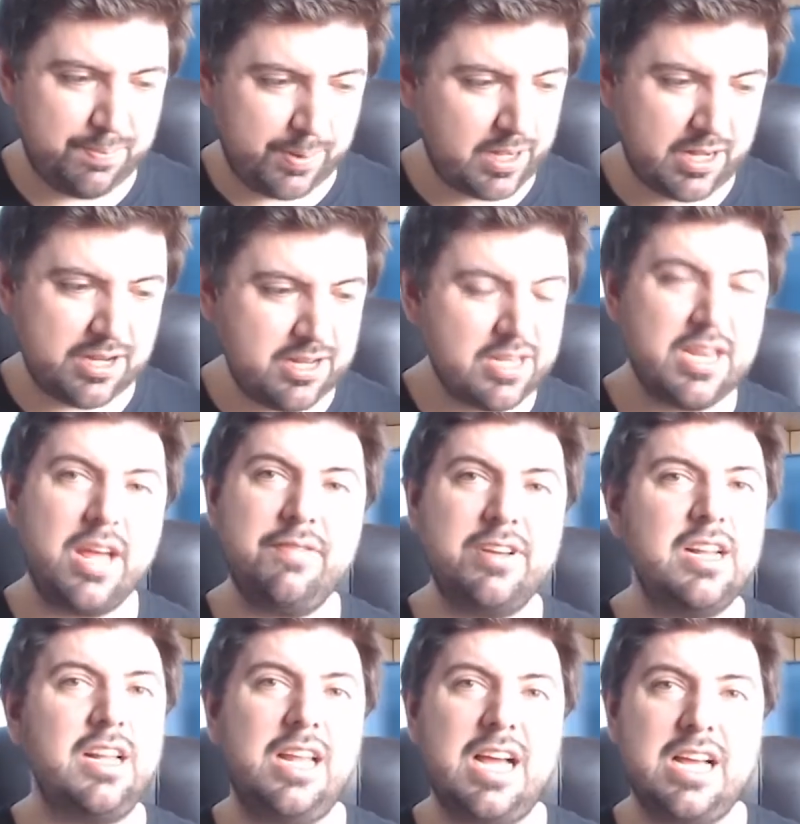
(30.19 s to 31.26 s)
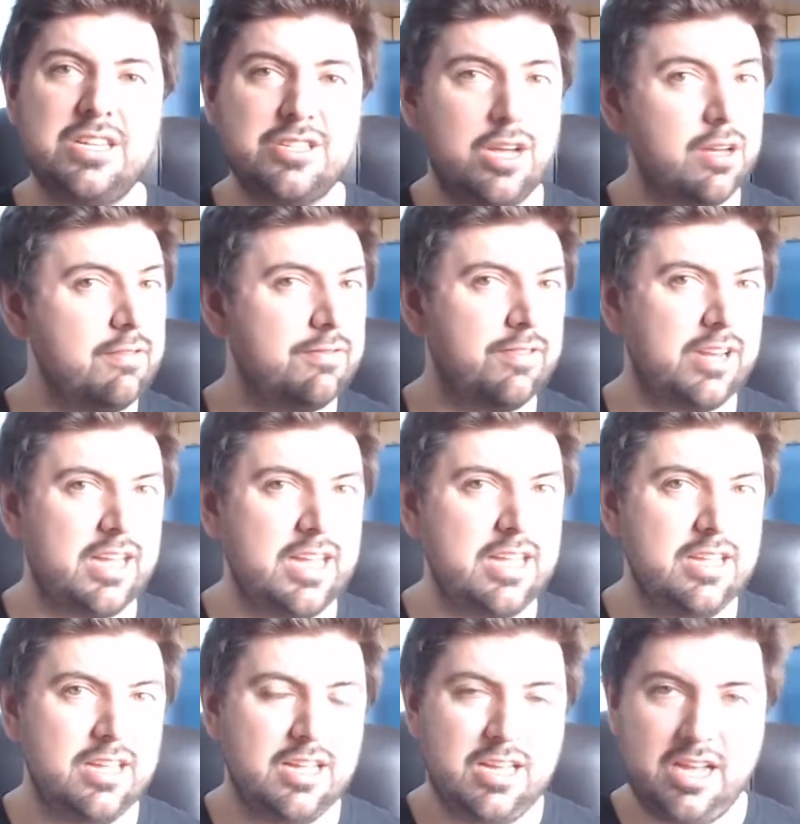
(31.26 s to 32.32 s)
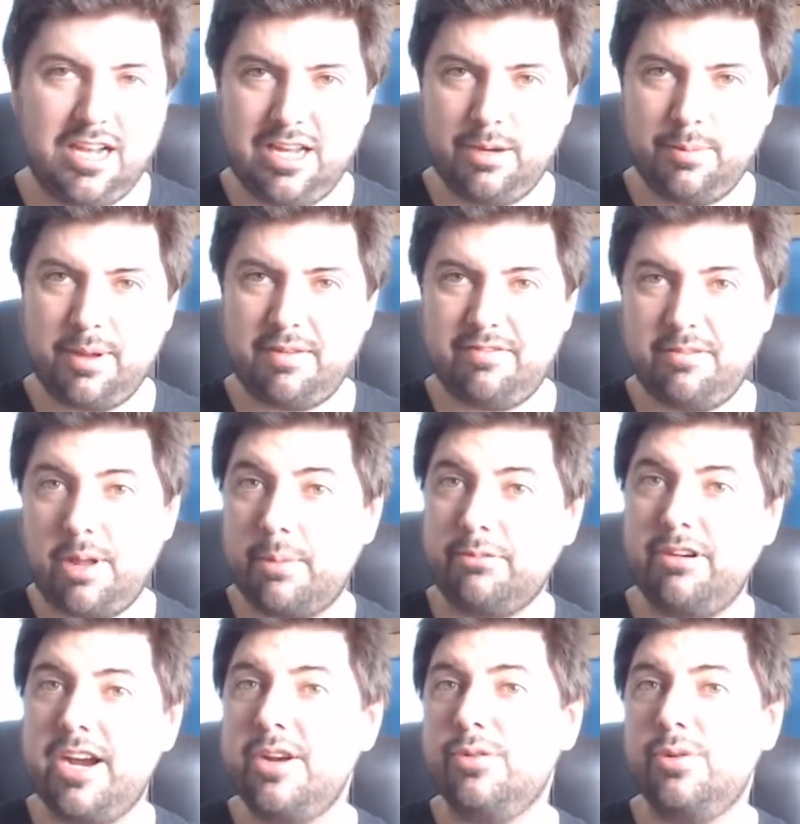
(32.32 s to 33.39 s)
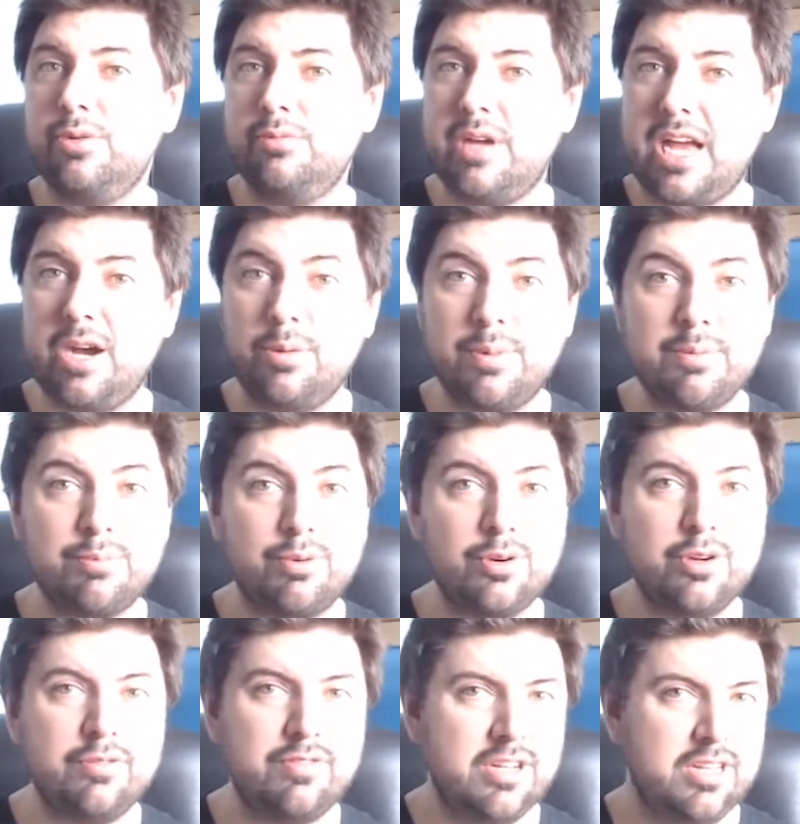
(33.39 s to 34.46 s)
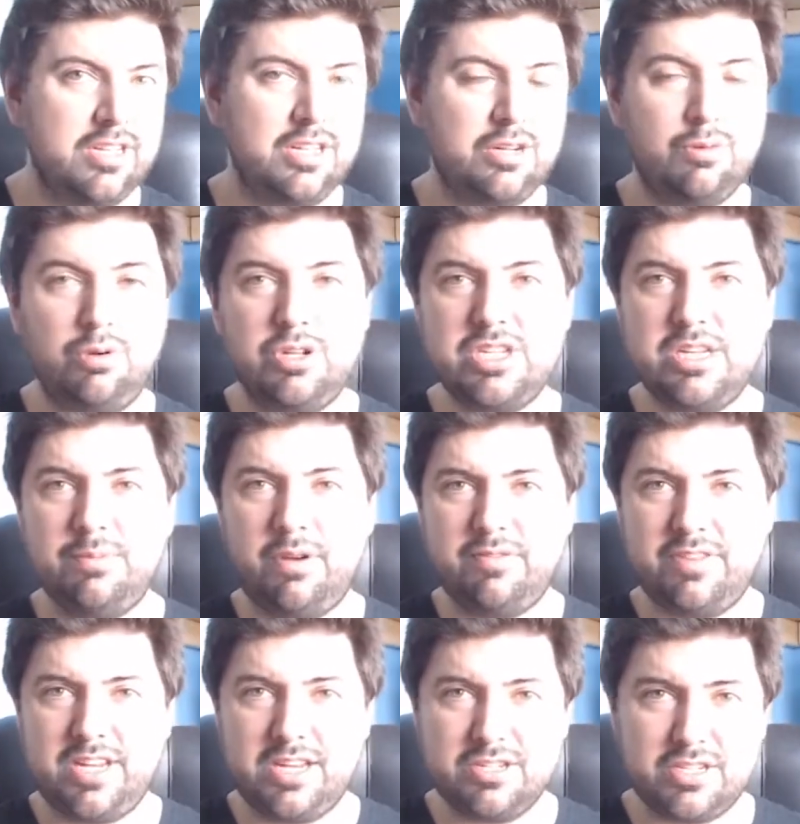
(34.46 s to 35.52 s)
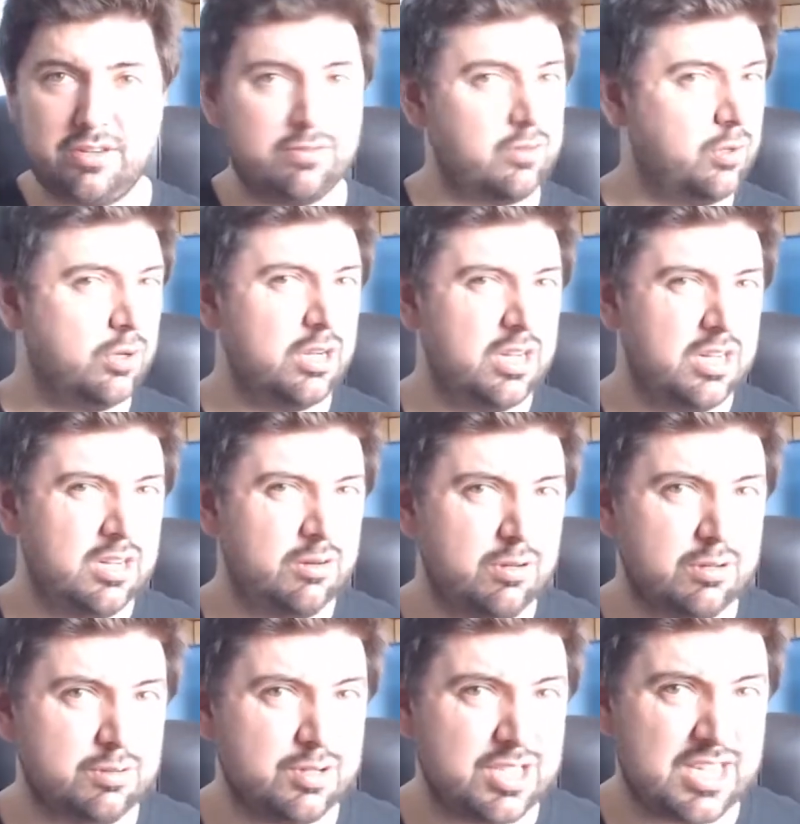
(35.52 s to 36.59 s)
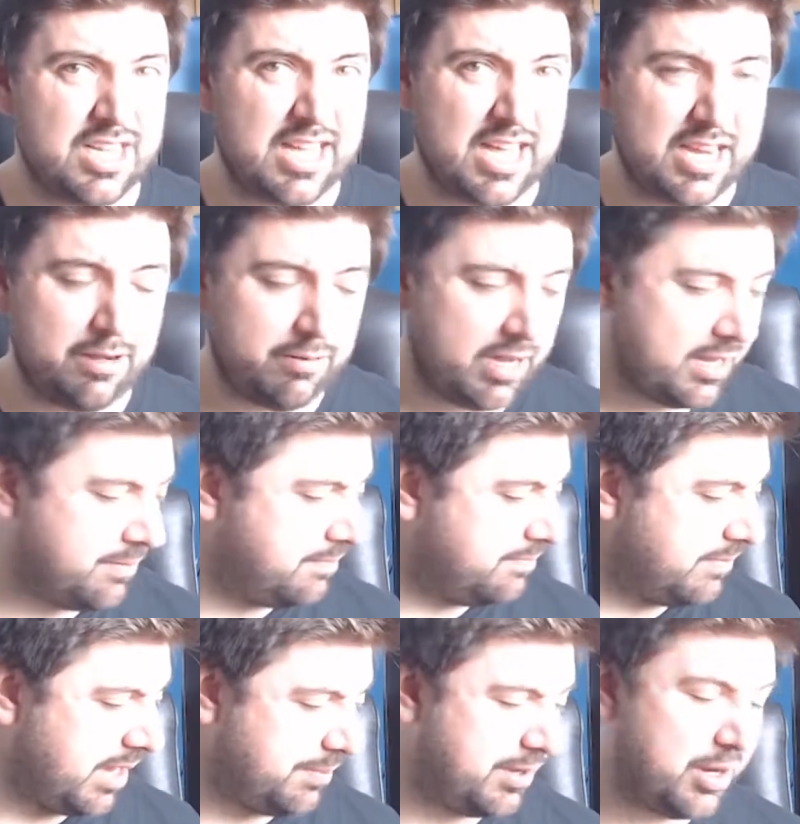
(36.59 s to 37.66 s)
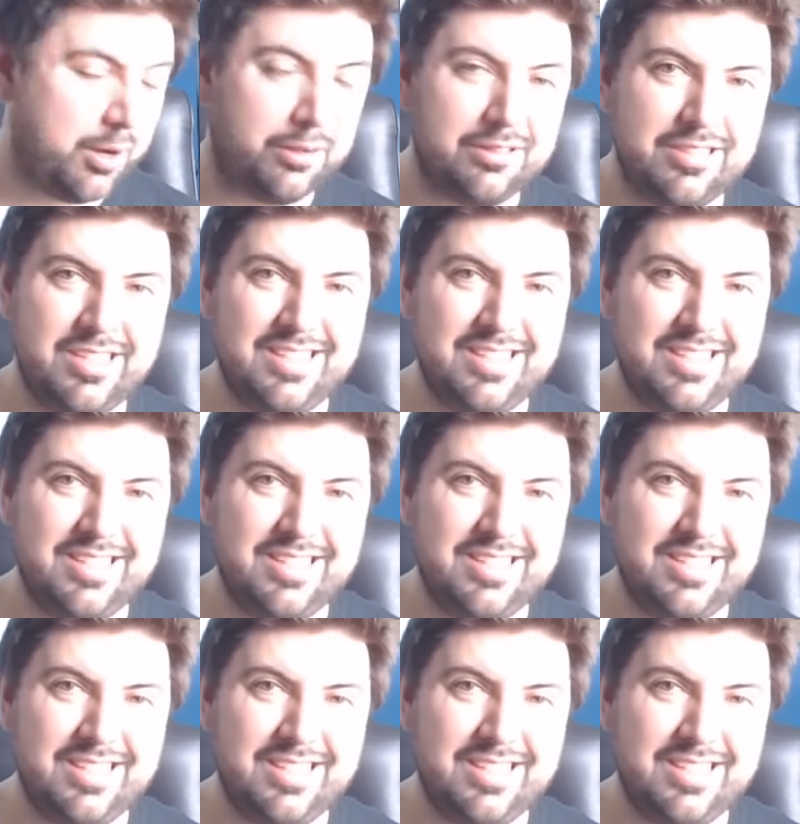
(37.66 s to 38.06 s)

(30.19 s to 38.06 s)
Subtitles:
but nevertheless hopefully a little bit of an upgrade will help improve the quality of my videos overall. We'll see anyway, maybe not.